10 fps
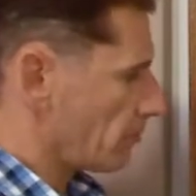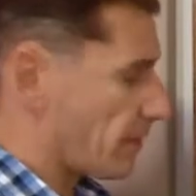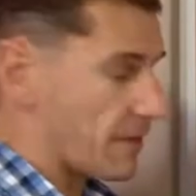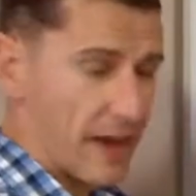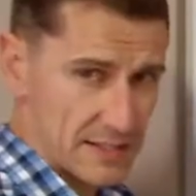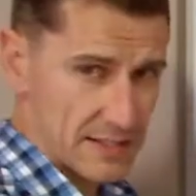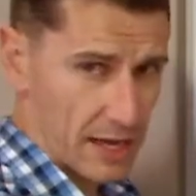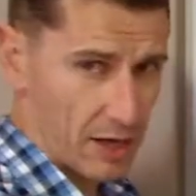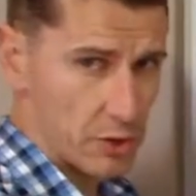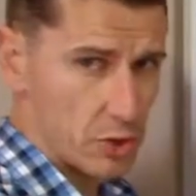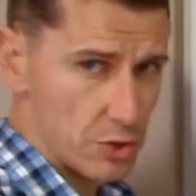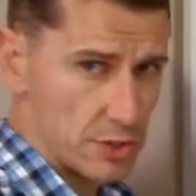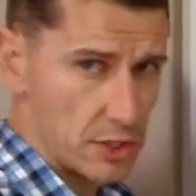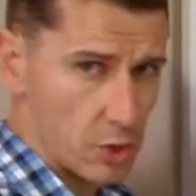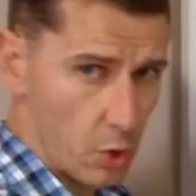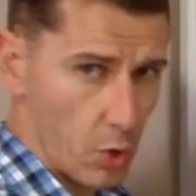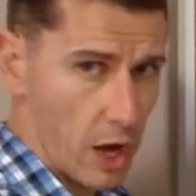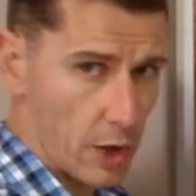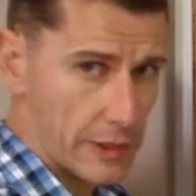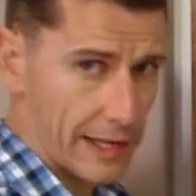But that's now using
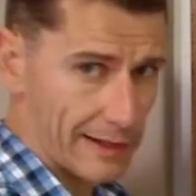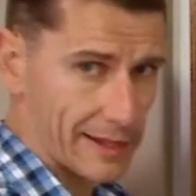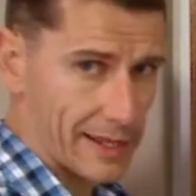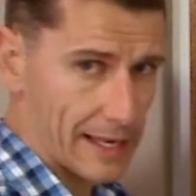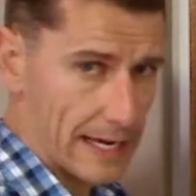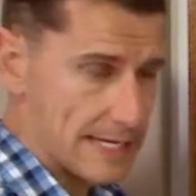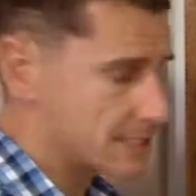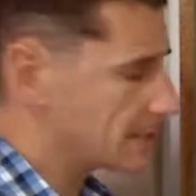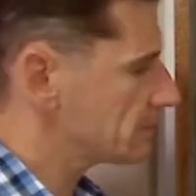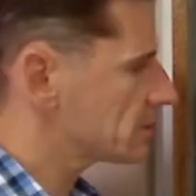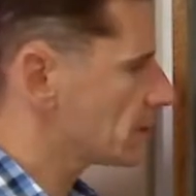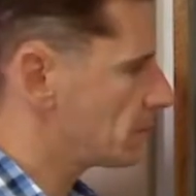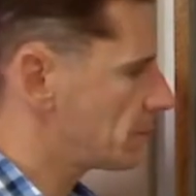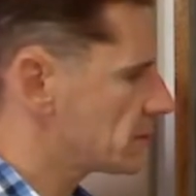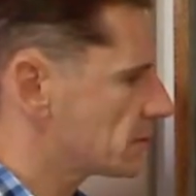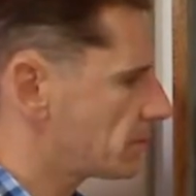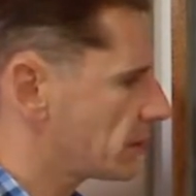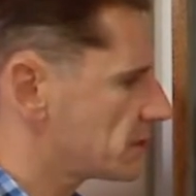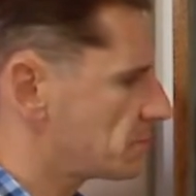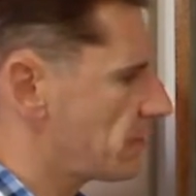your own calculation. So in
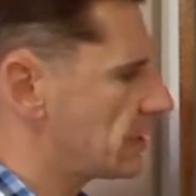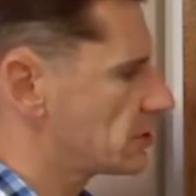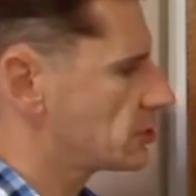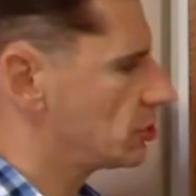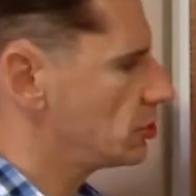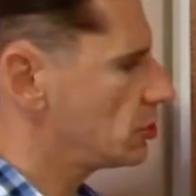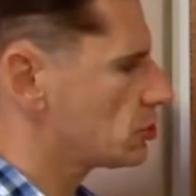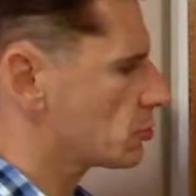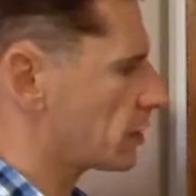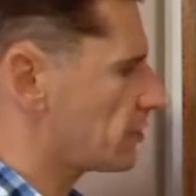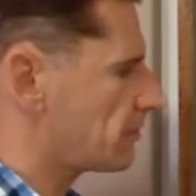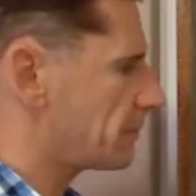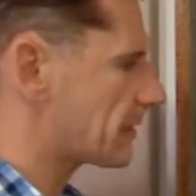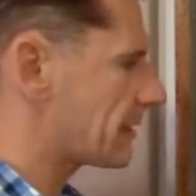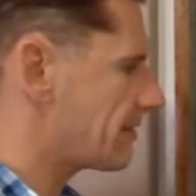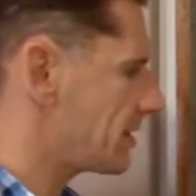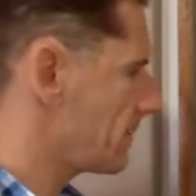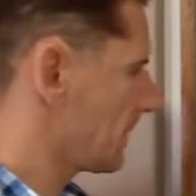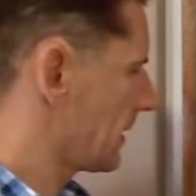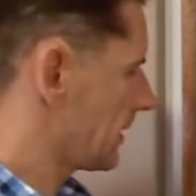principle, it's better to use what you've been
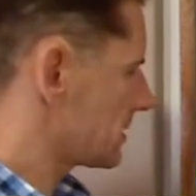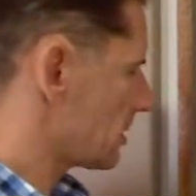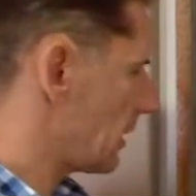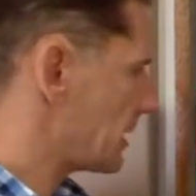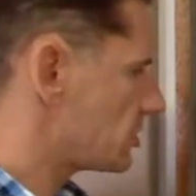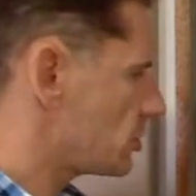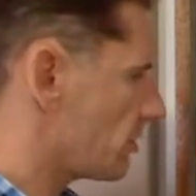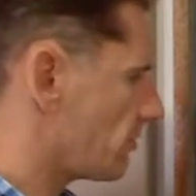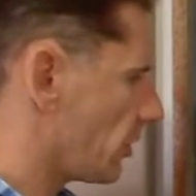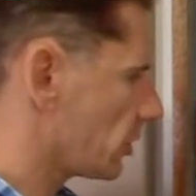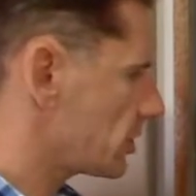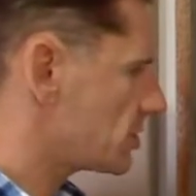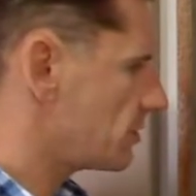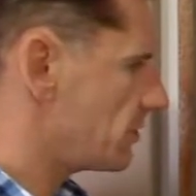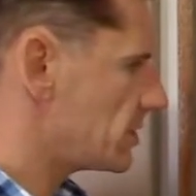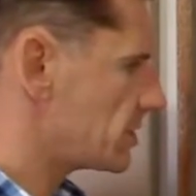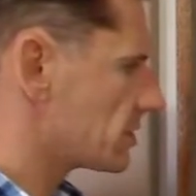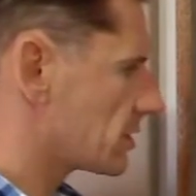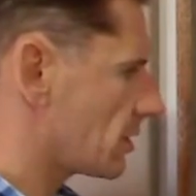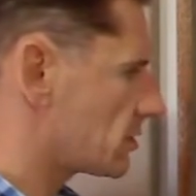given. So let's do a voltage
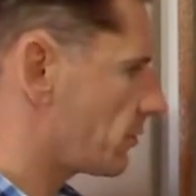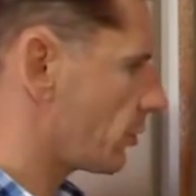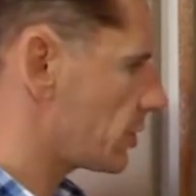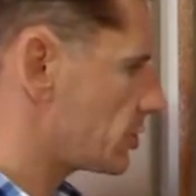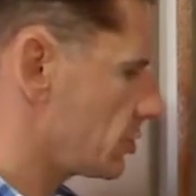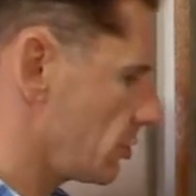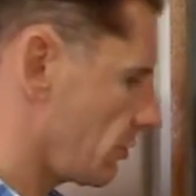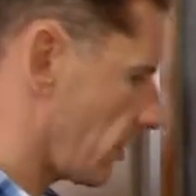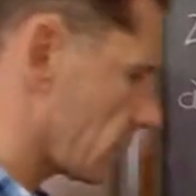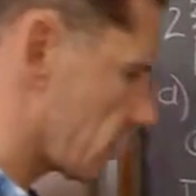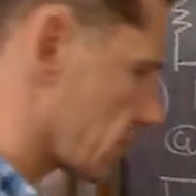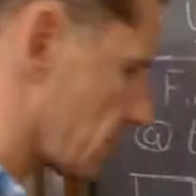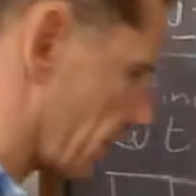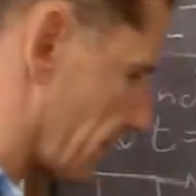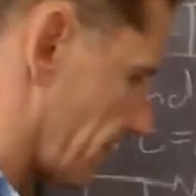division. So it's 42 volts.